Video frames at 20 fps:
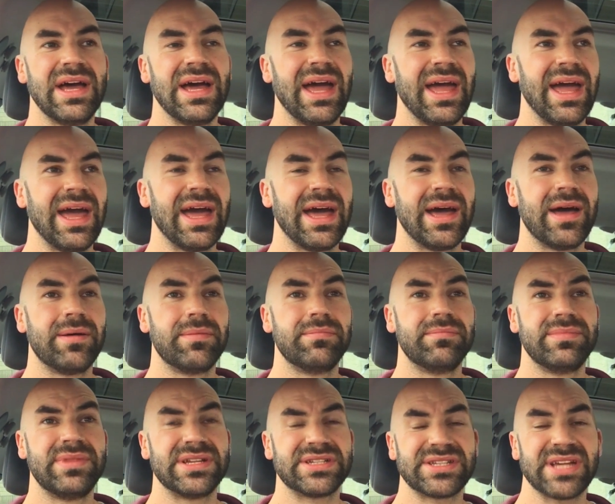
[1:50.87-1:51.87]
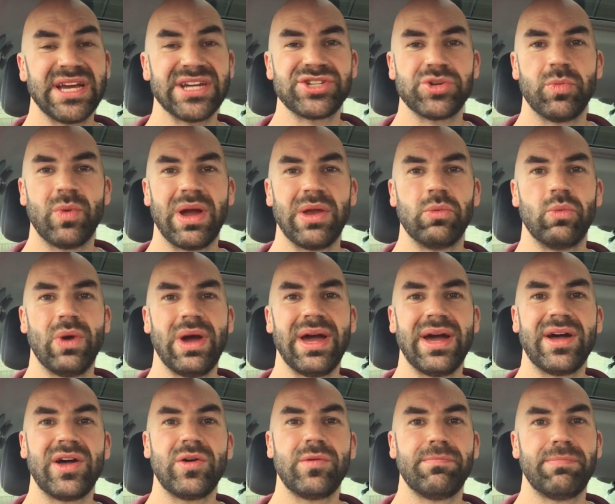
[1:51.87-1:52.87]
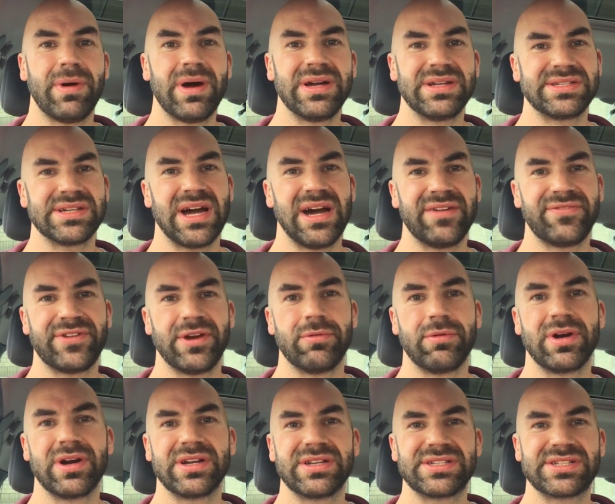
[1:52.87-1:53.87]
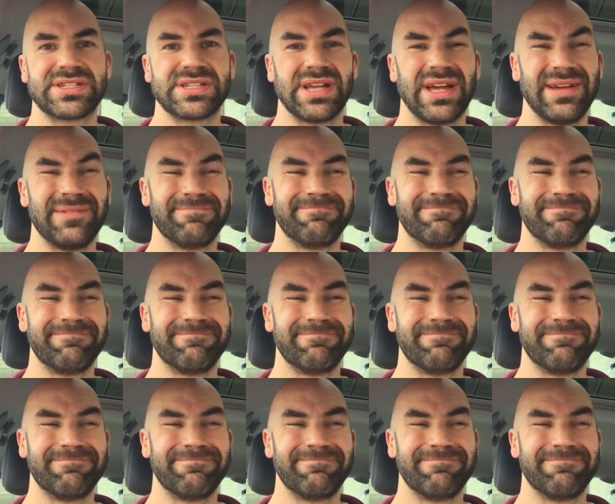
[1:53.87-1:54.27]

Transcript: Um, the session went well, but afterwards,